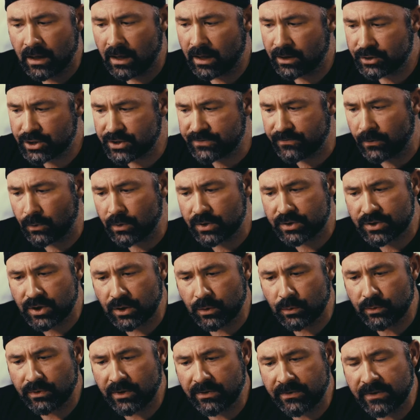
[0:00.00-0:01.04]
just focus
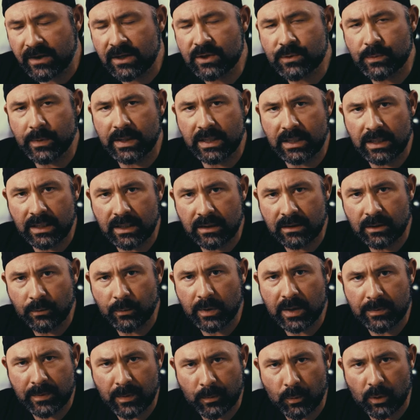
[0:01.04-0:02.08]
on the things we need, we
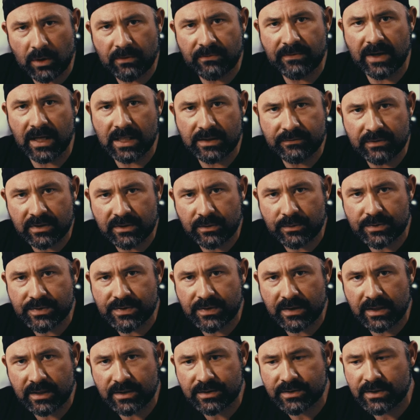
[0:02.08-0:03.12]
can be more effective at those
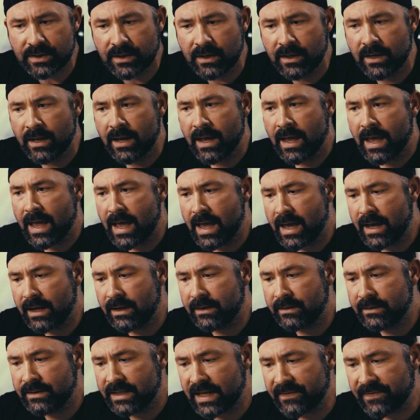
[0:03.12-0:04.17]
things
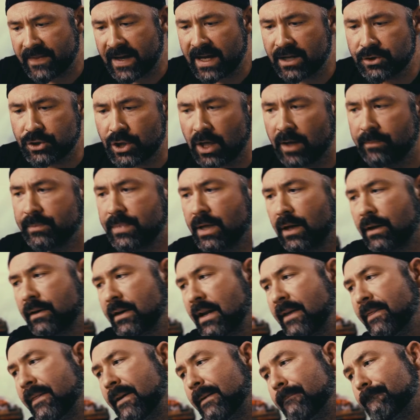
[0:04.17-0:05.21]
and get that job done,
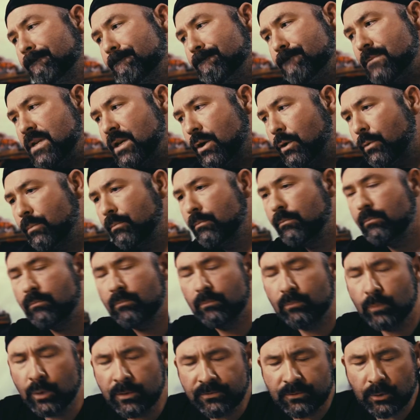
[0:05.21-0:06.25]
and then, you know,
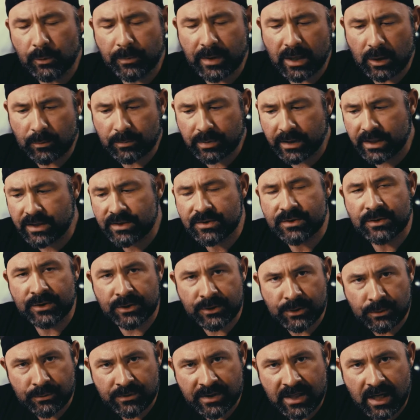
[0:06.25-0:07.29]
move to a better place
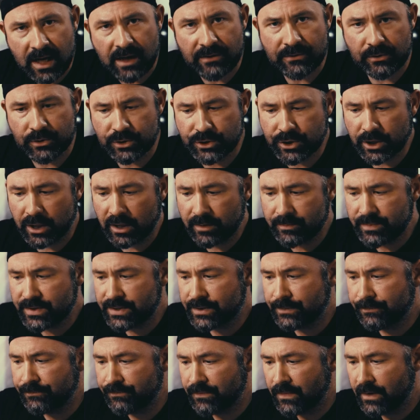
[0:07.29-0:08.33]
to do the other jobs.
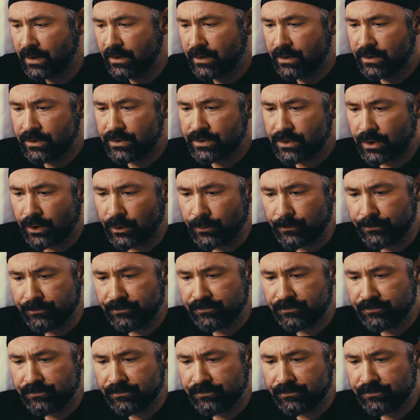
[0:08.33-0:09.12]
So